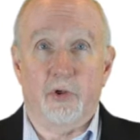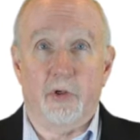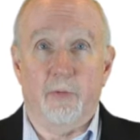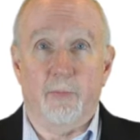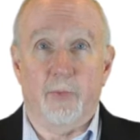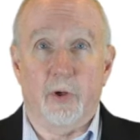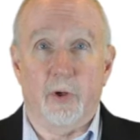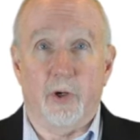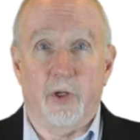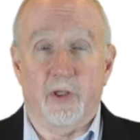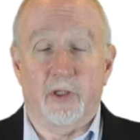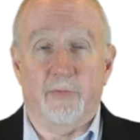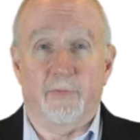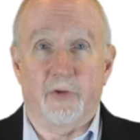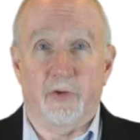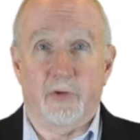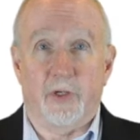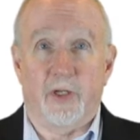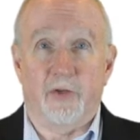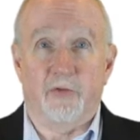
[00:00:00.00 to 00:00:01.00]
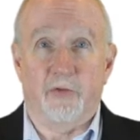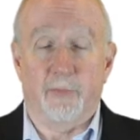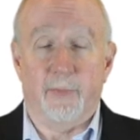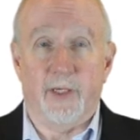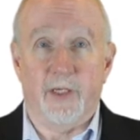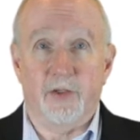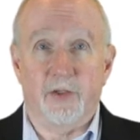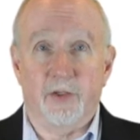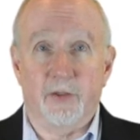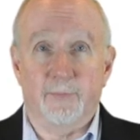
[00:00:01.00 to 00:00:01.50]
components of a
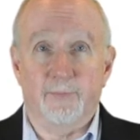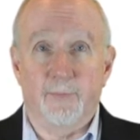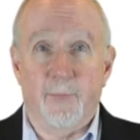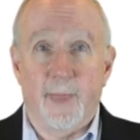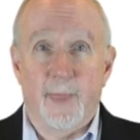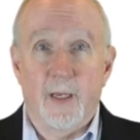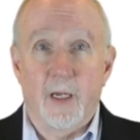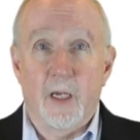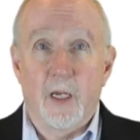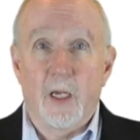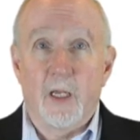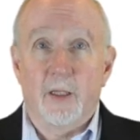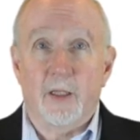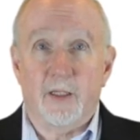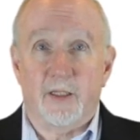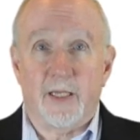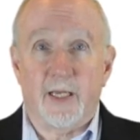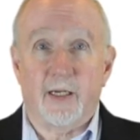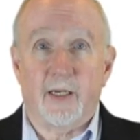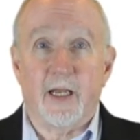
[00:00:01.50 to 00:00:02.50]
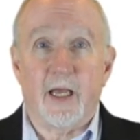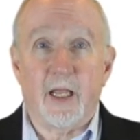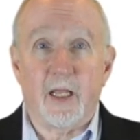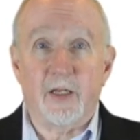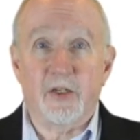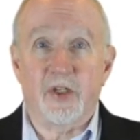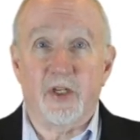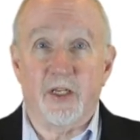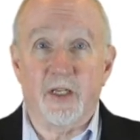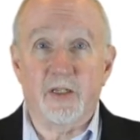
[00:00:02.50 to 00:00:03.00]
transformation. The
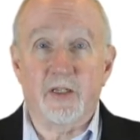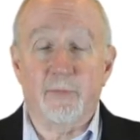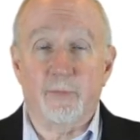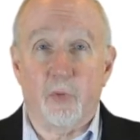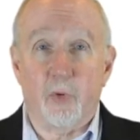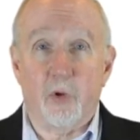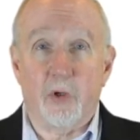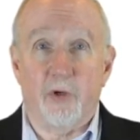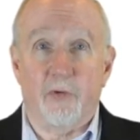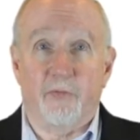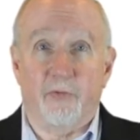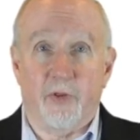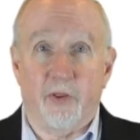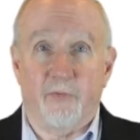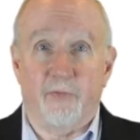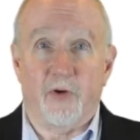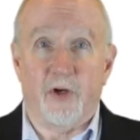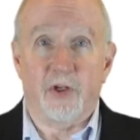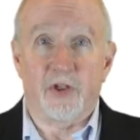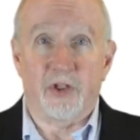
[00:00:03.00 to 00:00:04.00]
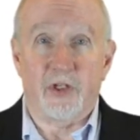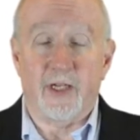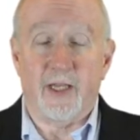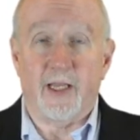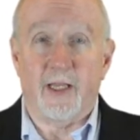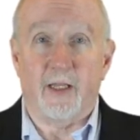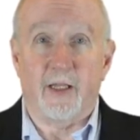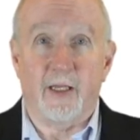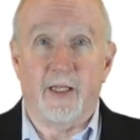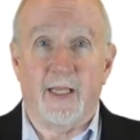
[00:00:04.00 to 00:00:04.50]
technology is important for the
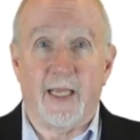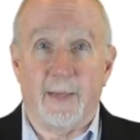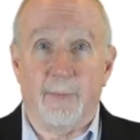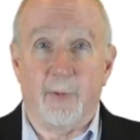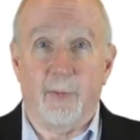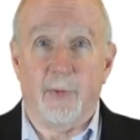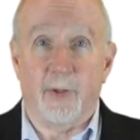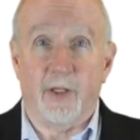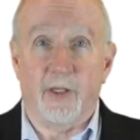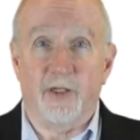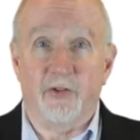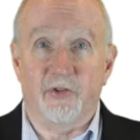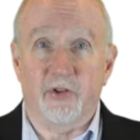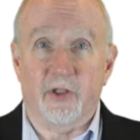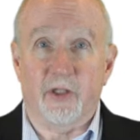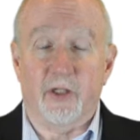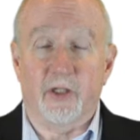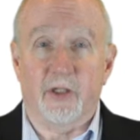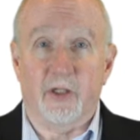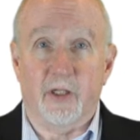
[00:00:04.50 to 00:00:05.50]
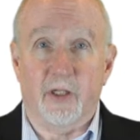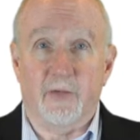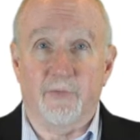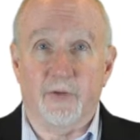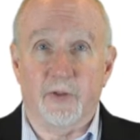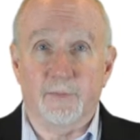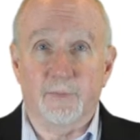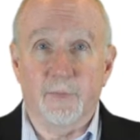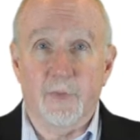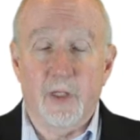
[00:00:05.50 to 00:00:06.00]
functionality capabilities it can
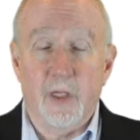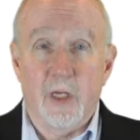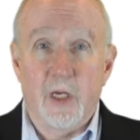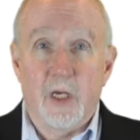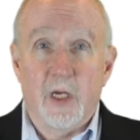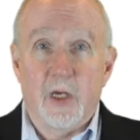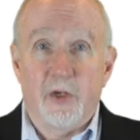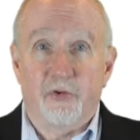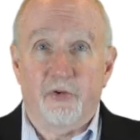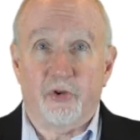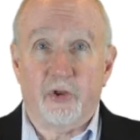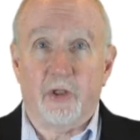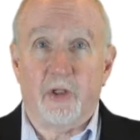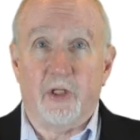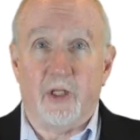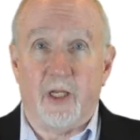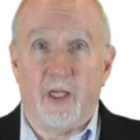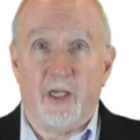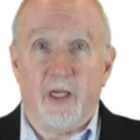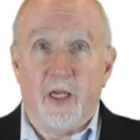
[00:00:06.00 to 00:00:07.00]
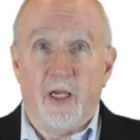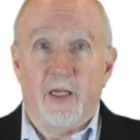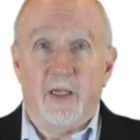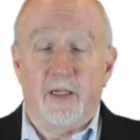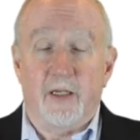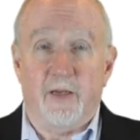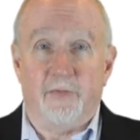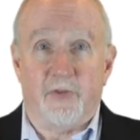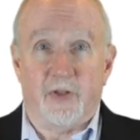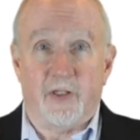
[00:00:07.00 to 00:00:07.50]
deliver. Certainly,
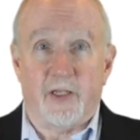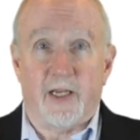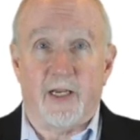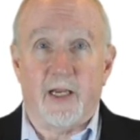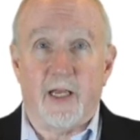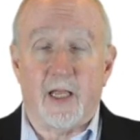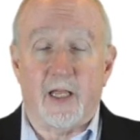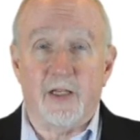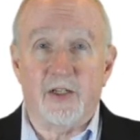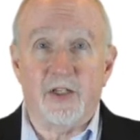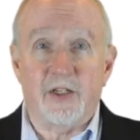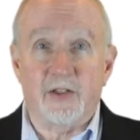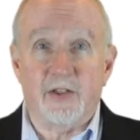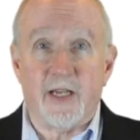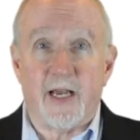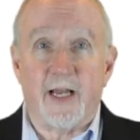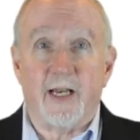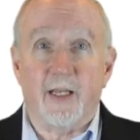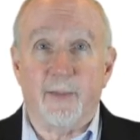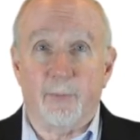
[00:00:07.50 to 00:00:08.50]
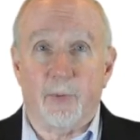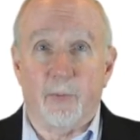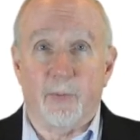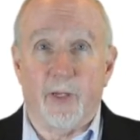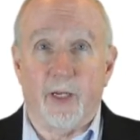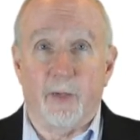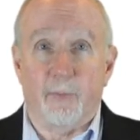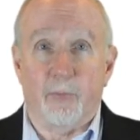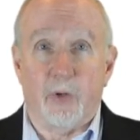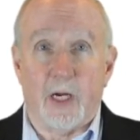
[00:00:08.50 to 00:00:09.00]
if the technology is not
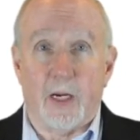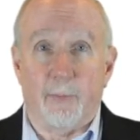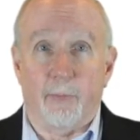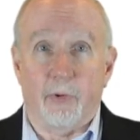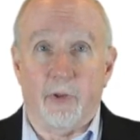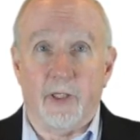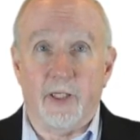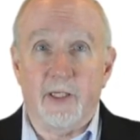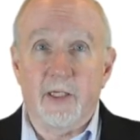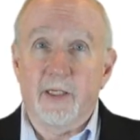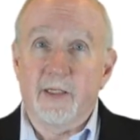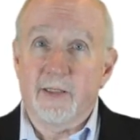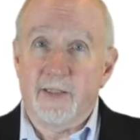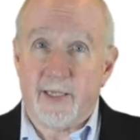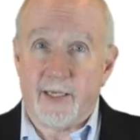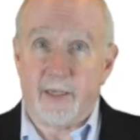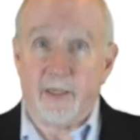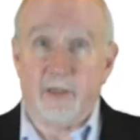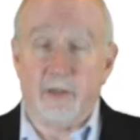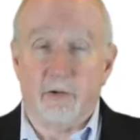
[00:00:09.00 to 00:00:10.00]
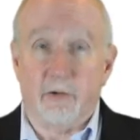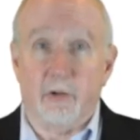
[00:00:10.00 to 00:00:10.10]
implemented properly, technical